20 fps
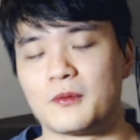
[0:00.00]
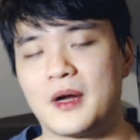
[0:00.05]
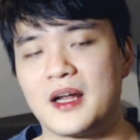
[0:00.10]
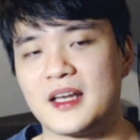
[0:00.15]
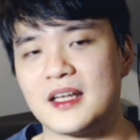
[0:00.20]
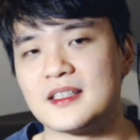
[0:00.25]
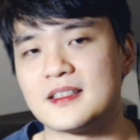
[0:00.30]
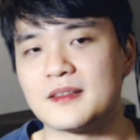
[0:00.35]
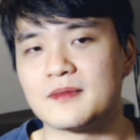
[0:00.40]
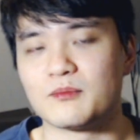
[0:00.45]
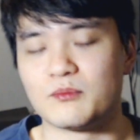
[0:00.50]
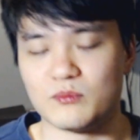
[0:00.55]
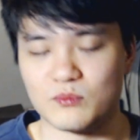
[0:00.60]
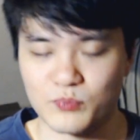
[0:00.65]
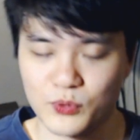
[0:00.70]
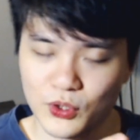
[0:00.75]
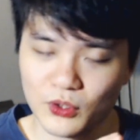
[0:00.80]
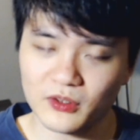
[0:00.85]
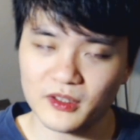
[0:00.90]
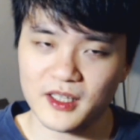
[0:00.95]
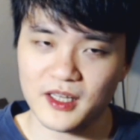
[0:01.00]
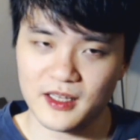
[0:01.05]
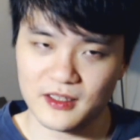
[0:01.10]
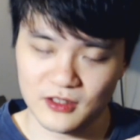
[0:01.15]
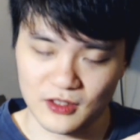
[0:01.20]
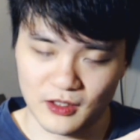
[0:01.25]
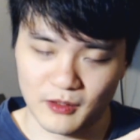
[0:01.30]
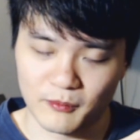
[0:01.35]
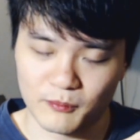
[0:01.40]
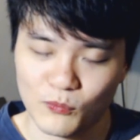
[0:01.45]
right? Is it purely,
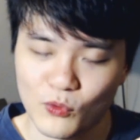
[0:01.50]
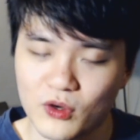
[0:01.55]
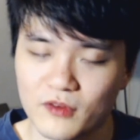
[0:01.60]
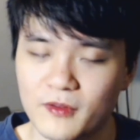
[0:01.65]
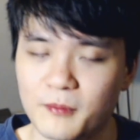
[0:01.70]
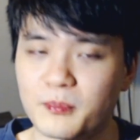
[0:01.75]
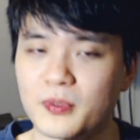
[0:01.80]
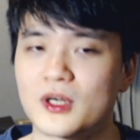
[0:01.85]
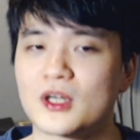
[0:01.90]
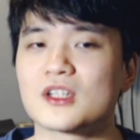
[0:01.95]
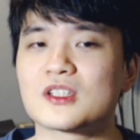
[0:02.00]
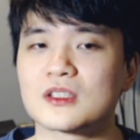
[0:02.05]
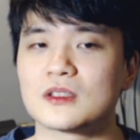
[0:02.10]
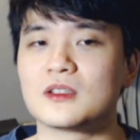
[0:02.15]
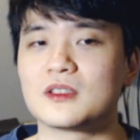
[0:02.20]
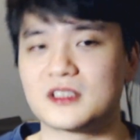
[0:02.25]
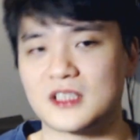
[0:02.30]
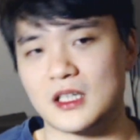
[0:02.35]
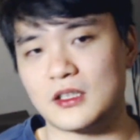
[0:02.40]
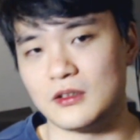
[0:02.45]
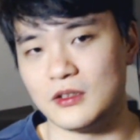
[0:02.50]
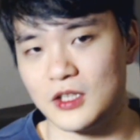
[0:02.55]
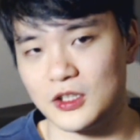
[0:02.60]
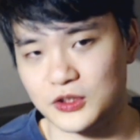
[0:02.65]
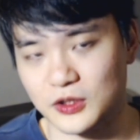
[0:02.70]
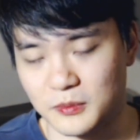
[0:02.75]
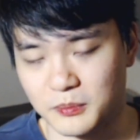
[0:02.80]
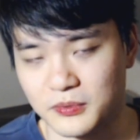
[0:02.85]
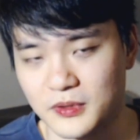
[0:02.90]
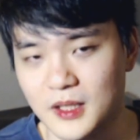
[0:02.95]
you know, more of a personal
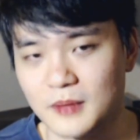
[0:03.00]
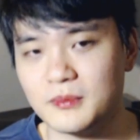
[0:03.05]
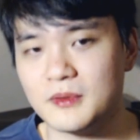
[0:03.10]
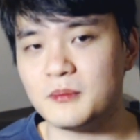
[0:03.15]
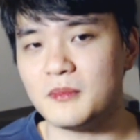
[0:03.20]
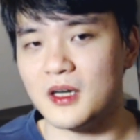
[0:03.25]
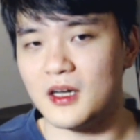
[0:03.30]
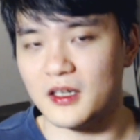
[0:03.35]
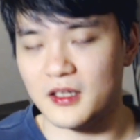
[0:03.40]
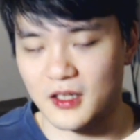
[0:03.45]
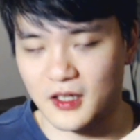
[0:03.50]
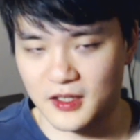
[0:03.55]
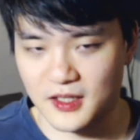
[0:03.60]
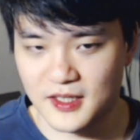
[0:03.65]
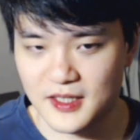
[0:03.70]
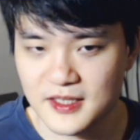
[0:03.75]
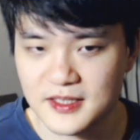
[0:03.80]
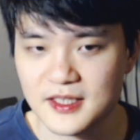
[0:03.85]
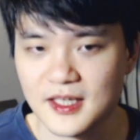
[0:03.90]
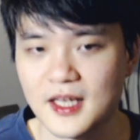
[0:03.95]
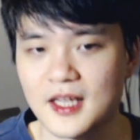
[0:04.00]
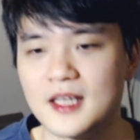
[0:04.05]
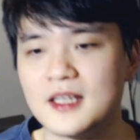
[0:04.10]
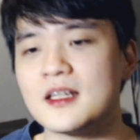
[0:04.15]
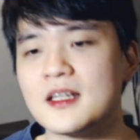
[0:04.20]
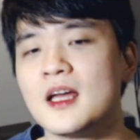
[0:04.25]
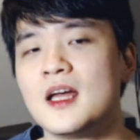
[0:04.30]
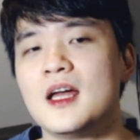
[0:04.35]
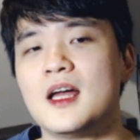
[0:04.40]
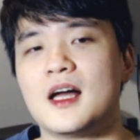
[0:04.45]
psychological problem on his
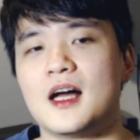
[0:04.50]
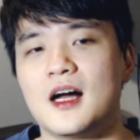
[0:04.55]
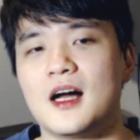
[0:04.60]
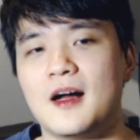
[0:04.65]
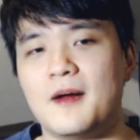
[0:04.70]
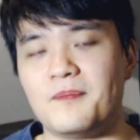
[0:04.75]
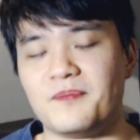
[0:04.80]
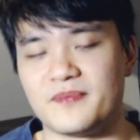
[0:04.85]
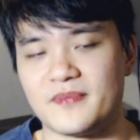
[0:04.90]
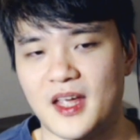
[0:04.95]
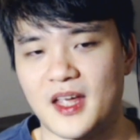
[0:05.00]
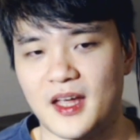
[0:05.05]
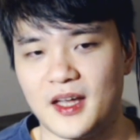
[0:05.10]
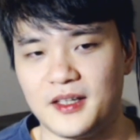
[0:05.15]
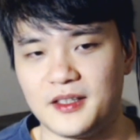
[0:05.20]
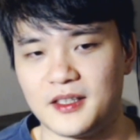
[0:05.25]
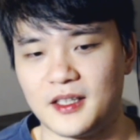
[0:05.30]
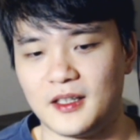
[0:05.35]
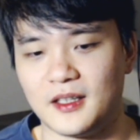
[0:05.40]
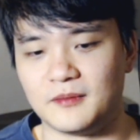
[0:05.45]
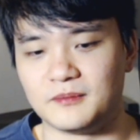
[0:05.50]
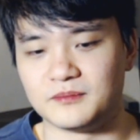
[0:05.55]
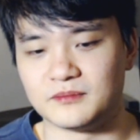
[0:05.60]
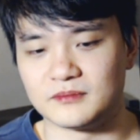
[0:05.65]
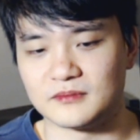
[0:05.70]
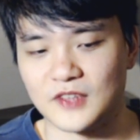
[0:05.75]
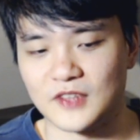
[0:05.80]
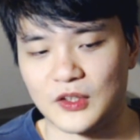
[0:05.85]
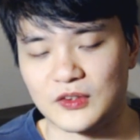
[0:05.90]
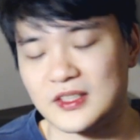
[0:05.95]
end,
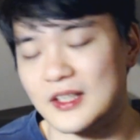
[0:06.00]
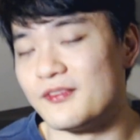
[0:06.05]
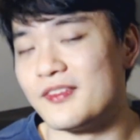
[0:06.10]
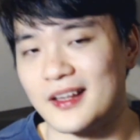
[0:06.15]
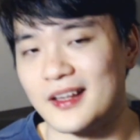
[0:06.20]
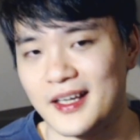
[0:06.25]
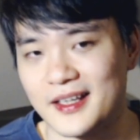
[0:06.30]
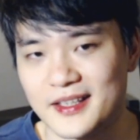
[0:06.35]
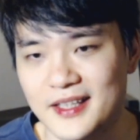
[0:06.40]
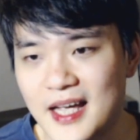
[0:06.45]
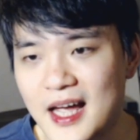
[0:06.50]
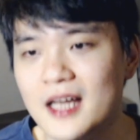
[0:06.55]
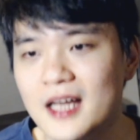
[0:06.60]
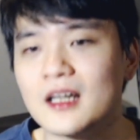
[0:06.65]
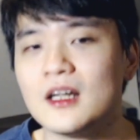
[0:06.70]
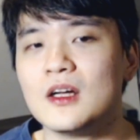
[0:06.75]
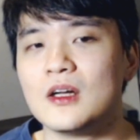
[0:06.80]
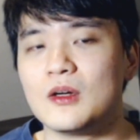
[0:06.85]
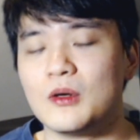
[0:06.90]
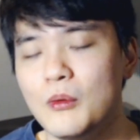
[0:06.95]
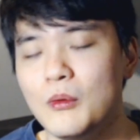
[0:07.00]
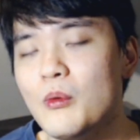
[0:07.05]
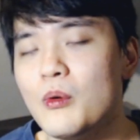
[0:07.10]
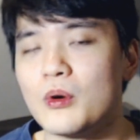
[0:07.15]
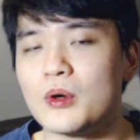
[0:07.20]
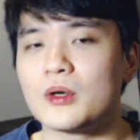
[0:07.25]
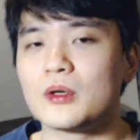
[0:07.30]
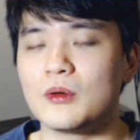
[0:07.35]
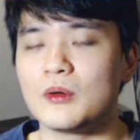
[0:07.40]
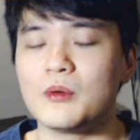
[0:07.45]
you know, something like that?
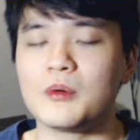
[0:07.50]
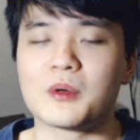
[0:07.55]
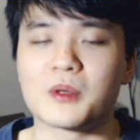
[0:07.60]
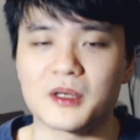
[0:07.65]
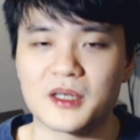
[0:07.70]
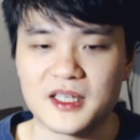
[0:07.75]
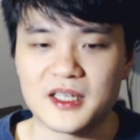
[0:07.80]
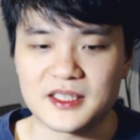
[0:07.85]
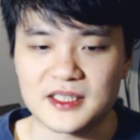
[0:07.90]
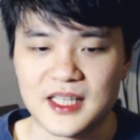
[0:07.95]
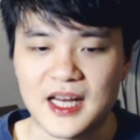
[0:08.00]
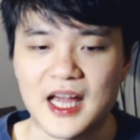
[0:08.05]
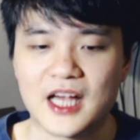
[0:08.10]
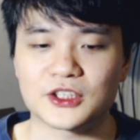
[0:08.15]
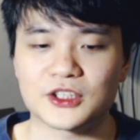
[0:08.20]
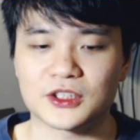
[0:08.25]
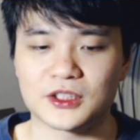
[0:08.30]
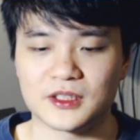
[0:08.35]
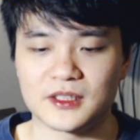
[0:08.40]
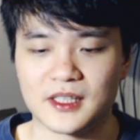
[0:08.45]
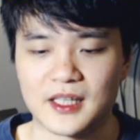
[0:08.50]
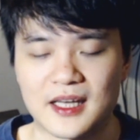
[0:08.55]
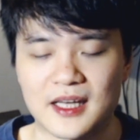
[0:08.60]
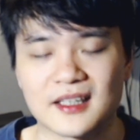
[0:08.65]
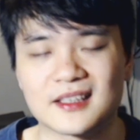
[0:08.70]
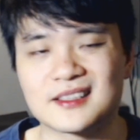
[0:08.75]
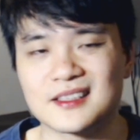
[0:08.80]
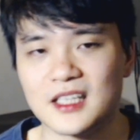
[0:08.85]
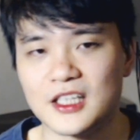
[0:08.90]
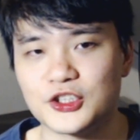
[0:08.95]
Or is it actually an
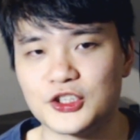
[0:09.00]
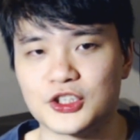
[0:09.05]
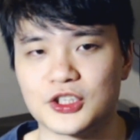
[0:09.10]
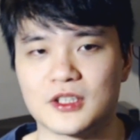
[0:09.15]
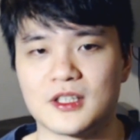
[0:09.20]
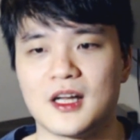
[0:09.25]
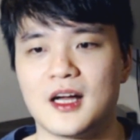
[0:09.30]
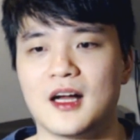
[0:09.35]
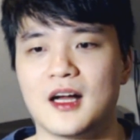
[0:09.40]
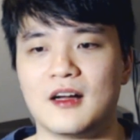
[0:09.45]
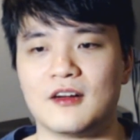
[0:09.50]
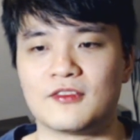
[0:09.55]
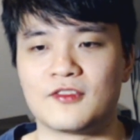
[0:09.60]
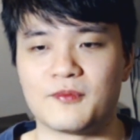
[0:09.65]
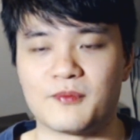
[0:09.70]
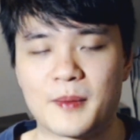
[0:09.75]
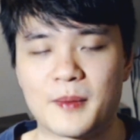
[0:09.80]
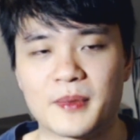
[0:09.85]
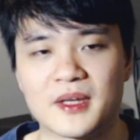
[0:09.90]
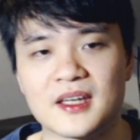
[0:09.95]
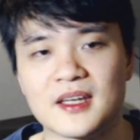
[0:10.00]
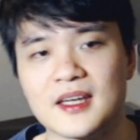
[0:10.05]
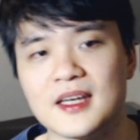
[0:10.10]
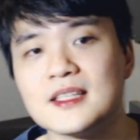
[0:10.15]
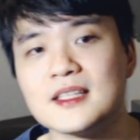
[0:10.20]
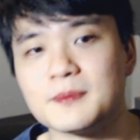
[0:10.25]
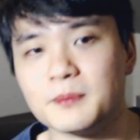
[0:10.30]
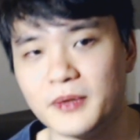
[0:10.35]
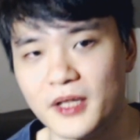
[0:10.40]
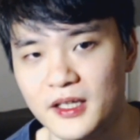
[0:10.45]
extension of maybe
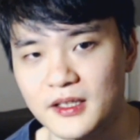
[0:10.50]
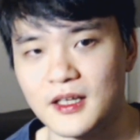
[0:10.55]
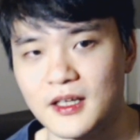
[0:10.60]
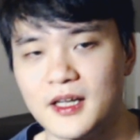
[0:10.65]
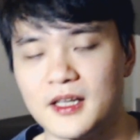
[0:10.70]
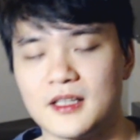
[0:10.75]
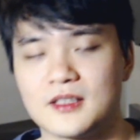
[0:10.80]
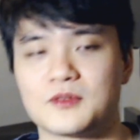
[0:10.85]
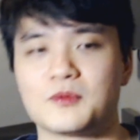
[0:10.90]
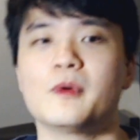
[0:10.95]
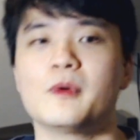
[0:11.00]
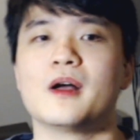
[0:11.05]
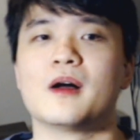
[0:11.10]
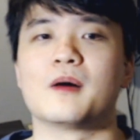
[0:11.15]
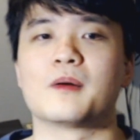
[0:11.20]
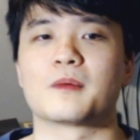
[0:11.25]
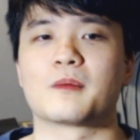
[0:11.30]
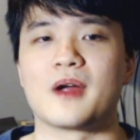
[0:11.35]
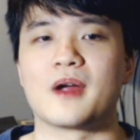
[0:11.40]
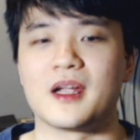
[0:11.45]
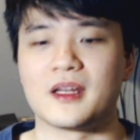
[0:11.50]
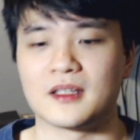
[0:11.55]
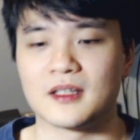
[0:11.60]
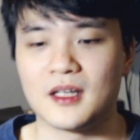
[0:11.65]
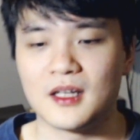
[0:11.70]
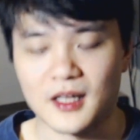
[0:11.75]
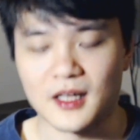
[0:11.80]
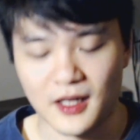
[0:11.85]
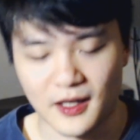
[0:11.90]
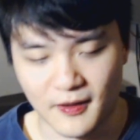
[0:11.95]
his bloodline as well, right?
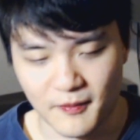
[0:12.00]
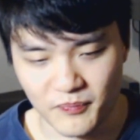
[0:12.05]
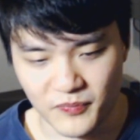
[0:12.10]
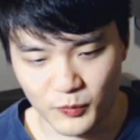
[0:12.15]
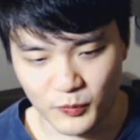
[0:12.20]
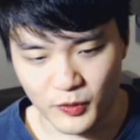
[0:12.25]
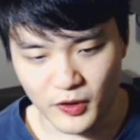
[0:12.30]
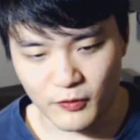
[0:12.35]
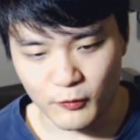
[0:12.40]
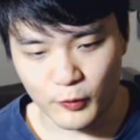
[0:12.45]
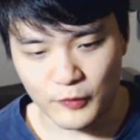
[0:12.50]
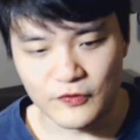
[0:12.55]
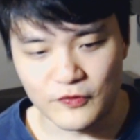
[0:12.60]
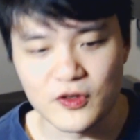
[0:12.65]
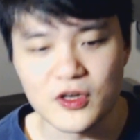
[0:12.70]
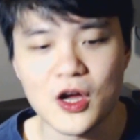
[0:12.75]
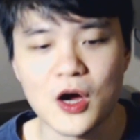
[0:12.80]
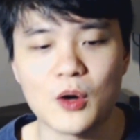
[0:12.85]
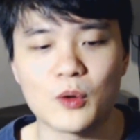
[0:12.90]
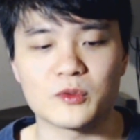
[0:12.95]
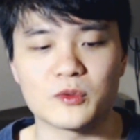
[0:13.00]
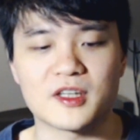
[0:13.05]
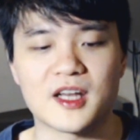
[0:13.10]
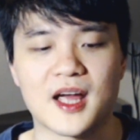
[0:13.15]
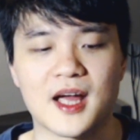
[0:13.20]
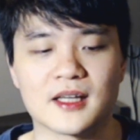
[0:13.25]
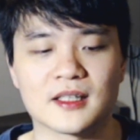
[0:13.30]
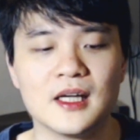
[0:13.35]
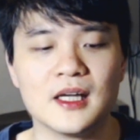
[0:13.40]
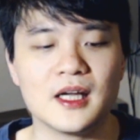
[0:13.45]
We've known
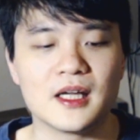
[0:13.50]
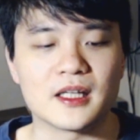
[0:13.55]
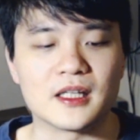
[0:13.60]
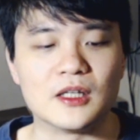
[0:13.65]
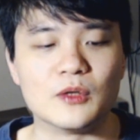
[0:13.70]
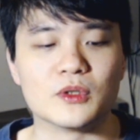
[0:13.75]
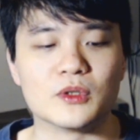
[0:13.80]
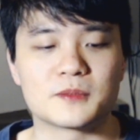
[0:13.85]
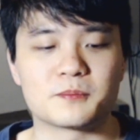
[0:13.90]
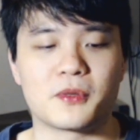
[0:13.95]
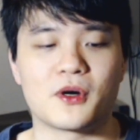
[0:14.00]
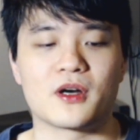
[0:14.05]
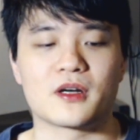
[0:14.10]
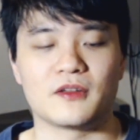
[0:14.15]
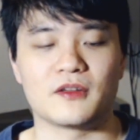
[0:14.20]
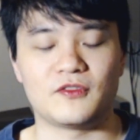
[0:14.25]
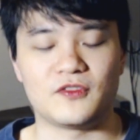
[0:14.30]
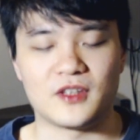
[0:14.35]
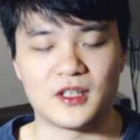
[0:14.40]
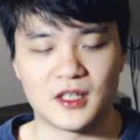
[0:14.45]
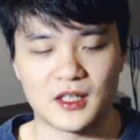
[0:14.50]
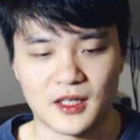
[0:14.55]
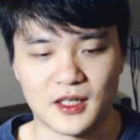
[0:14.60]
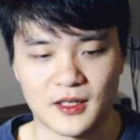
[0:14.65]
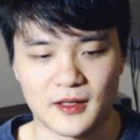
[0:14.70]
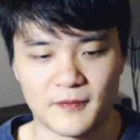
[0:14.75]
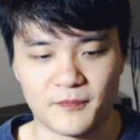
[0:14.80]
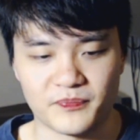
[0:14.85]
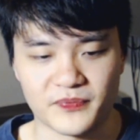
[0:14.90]
that he was part of the